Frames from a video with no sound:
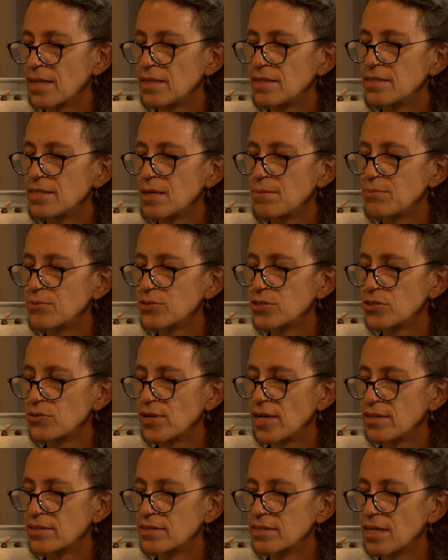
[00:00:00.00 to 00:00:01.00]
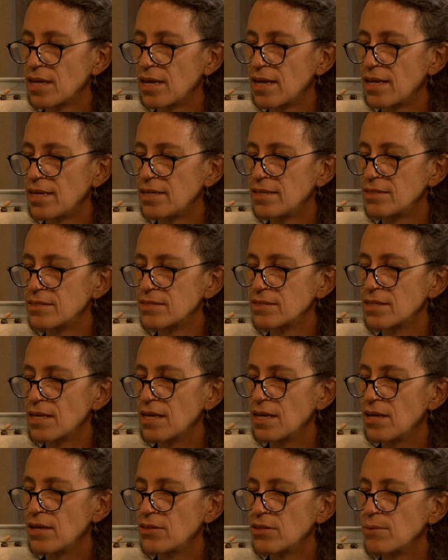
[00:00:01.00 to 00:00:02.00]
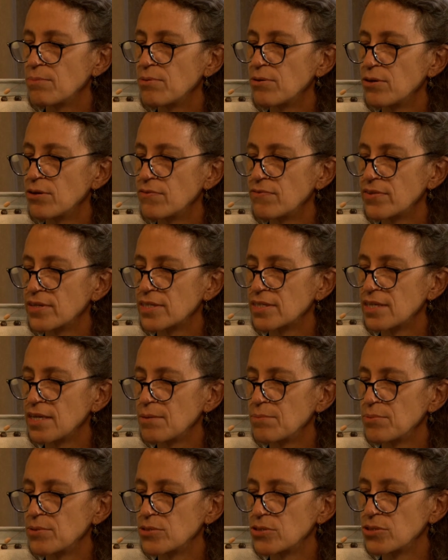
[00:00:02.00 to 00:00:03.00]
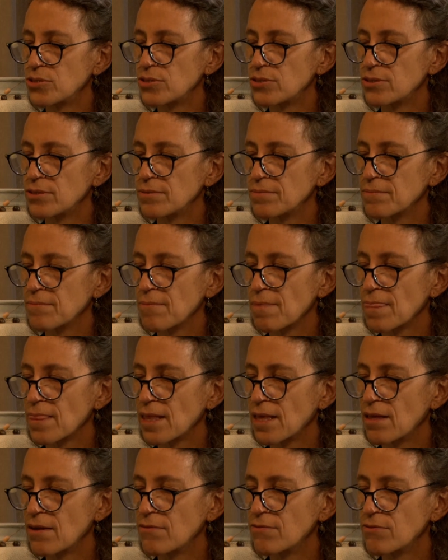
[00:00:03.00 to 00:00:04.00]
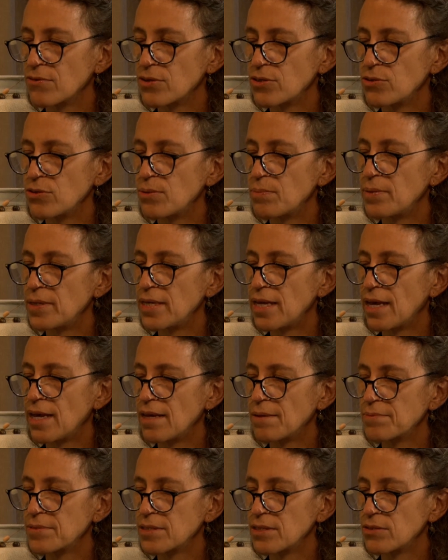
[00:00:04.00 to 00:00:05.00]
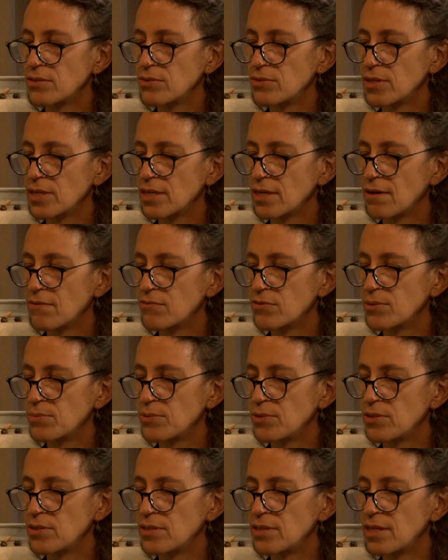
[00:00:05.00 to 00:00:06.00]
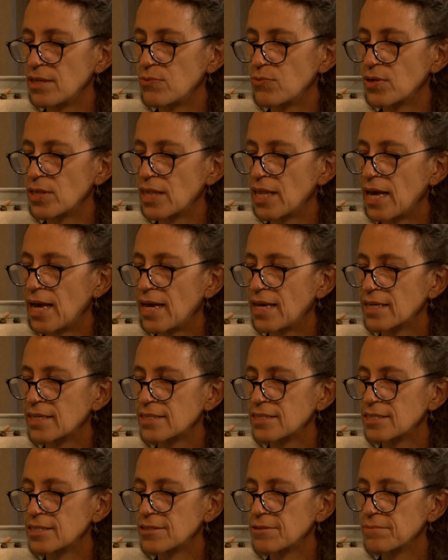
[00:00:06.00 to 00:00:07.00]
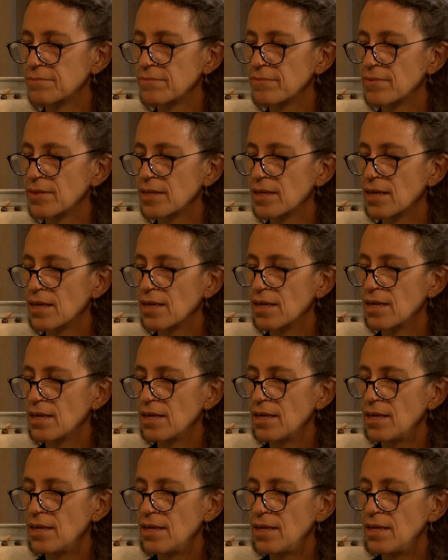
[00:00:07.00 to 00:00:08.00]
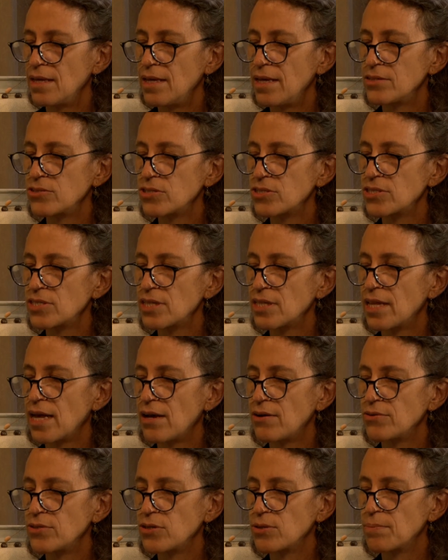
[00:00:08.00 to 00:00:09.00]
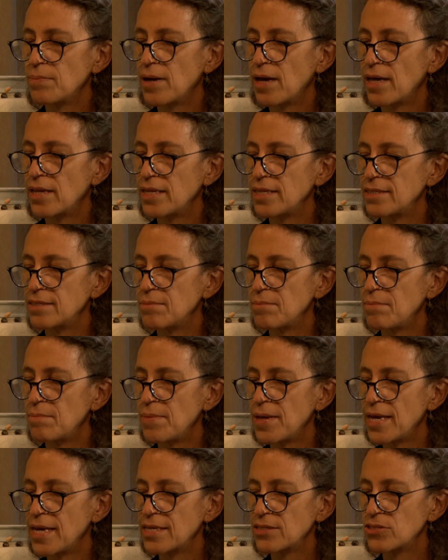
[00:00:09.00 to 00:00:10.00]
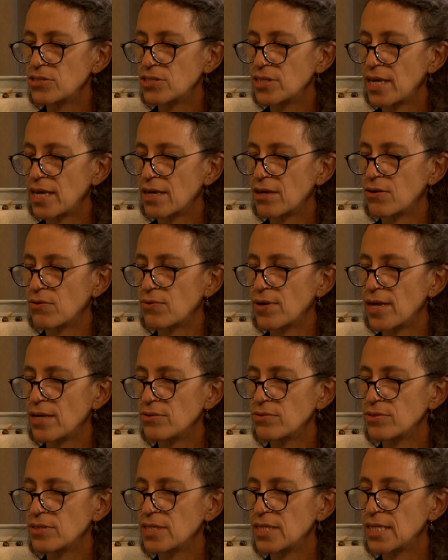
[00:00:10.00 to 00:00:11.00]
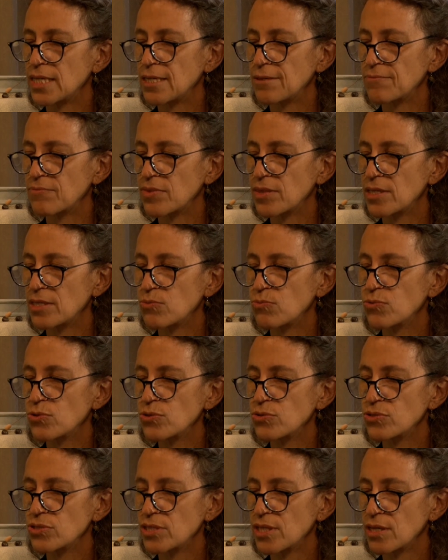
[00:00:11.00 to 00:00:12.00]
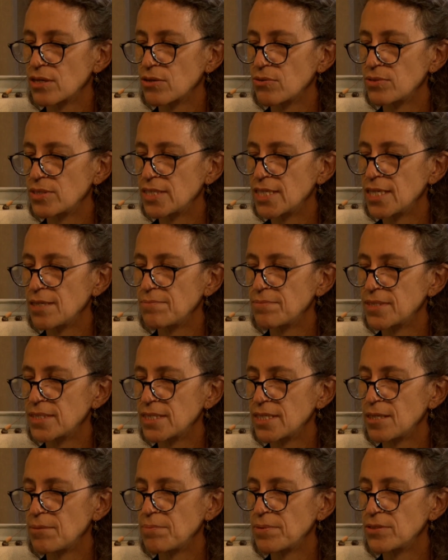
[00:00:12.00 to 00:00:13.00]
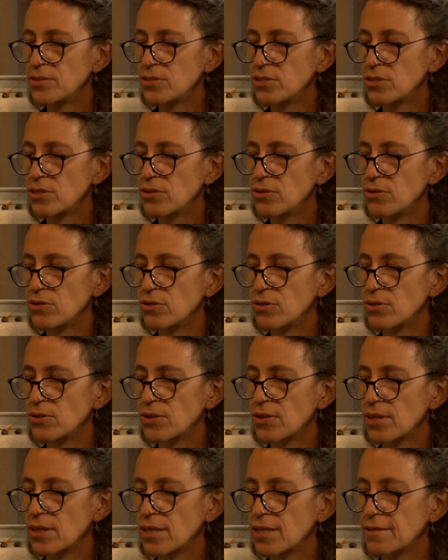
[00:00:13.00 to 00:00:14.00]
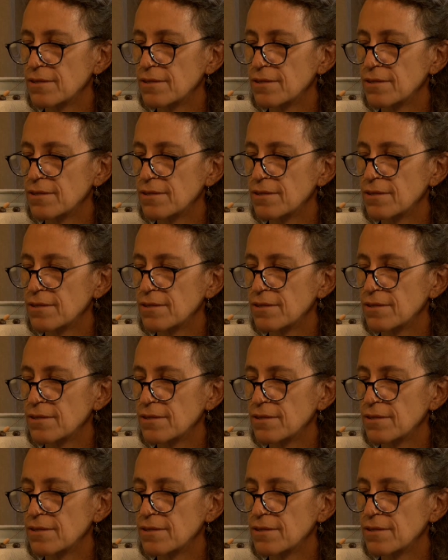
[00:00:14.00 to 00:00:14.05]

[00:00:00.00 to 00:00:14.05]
And the temperature outside is the perfect temperature for you to be absolutely comfortable and relaxed. And just allow your body to match that grounding, the roots that go deep, deep into the earth.